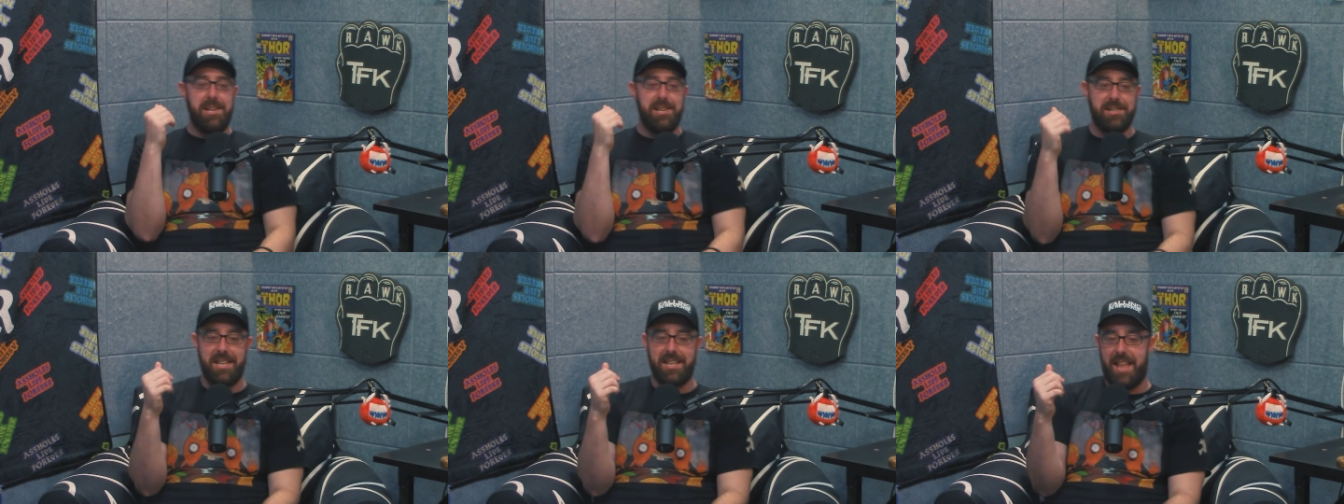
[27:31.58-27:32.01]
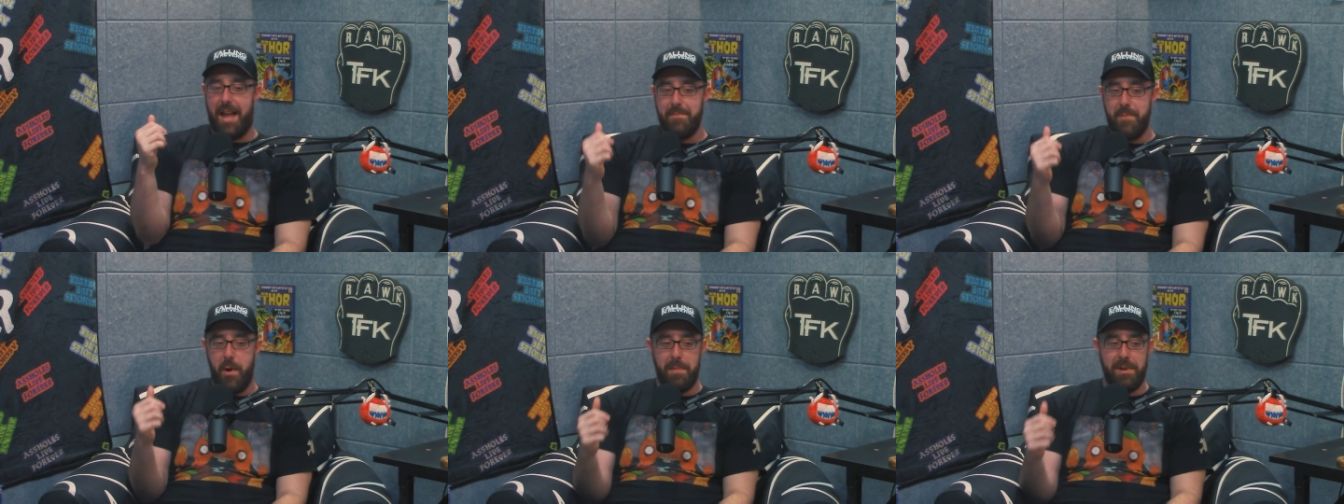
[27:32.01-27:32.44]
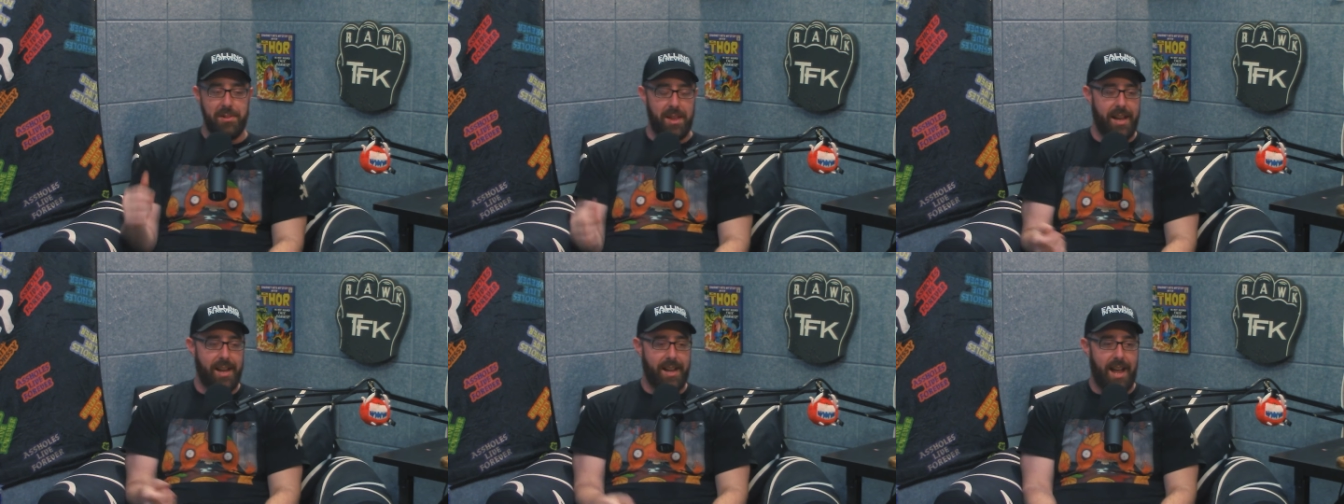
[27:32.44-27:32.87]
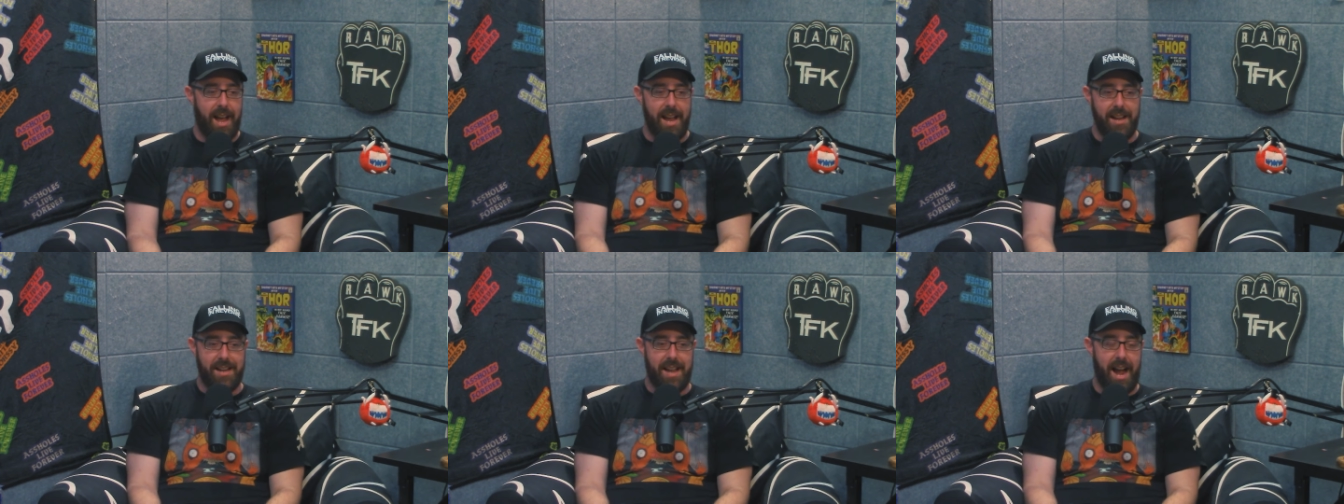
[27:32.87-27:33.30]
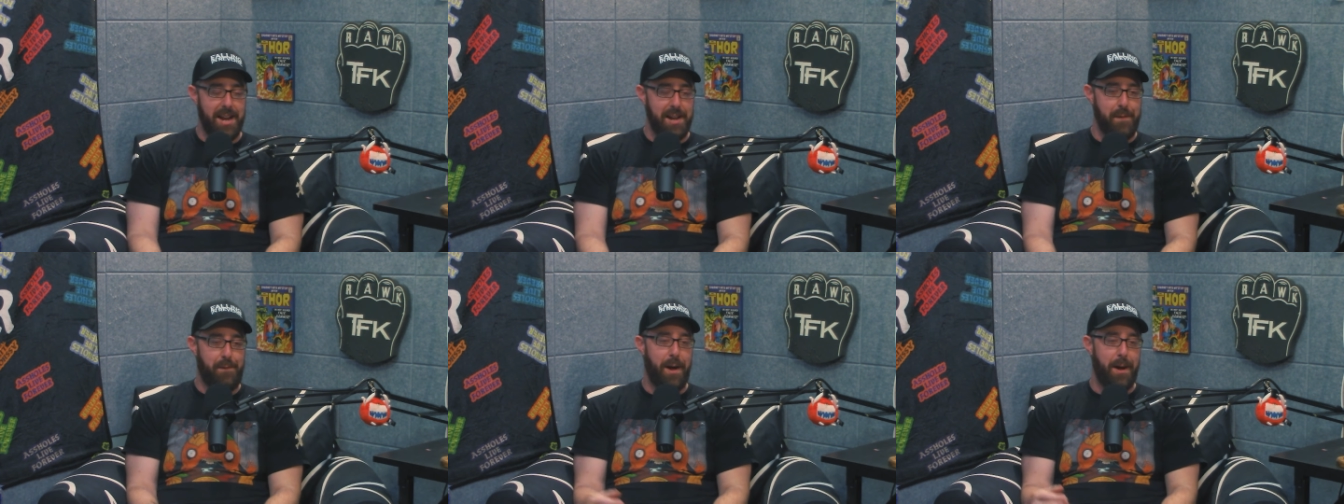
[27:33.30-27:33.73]
I just at that moment, like I
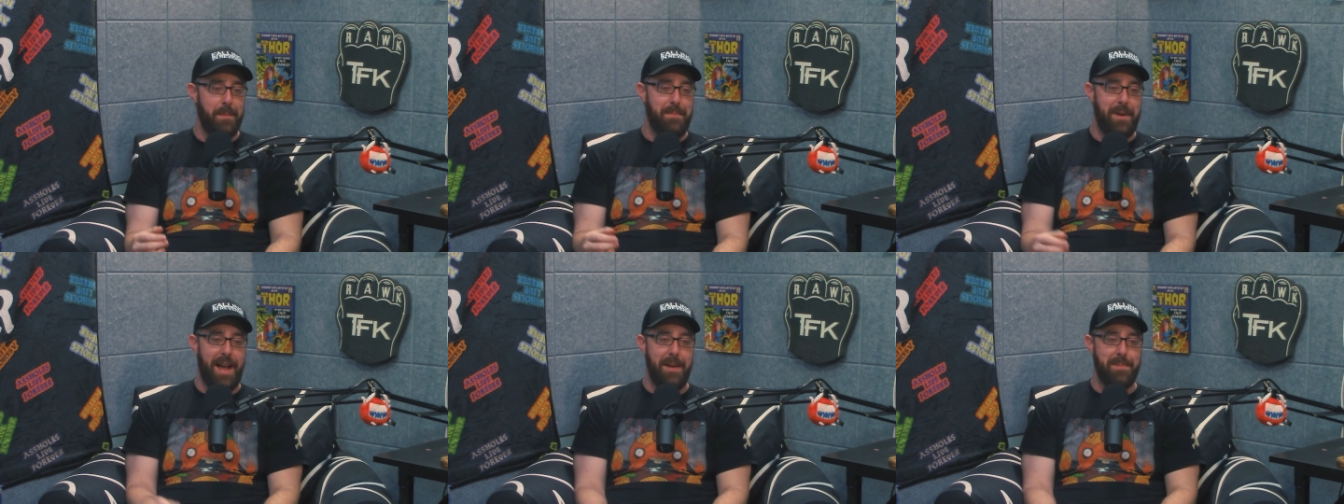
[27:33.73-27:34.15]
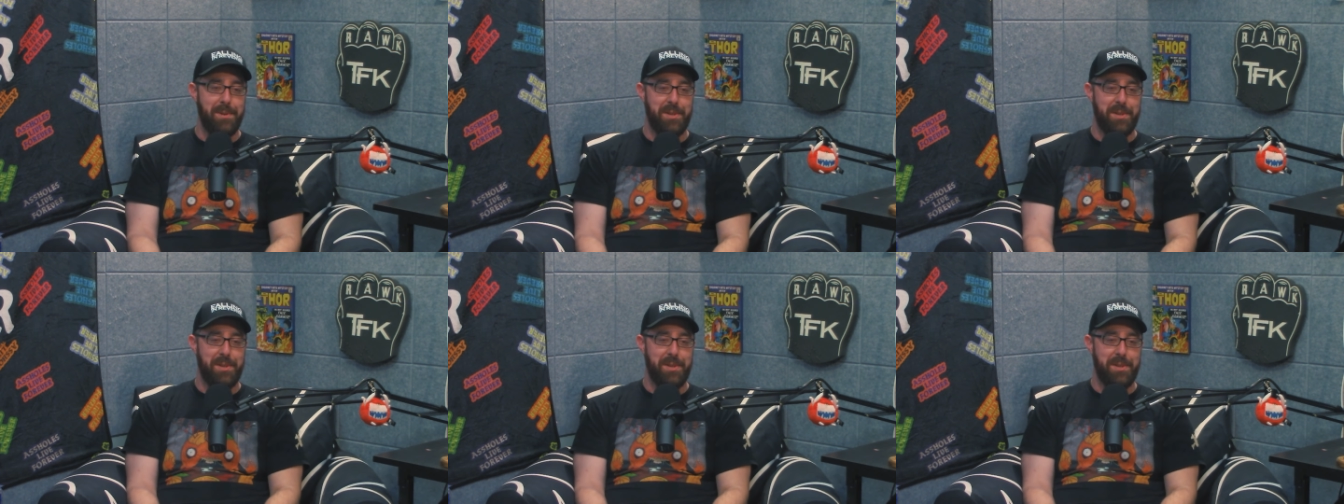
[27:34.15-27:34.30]
kind of felt bad,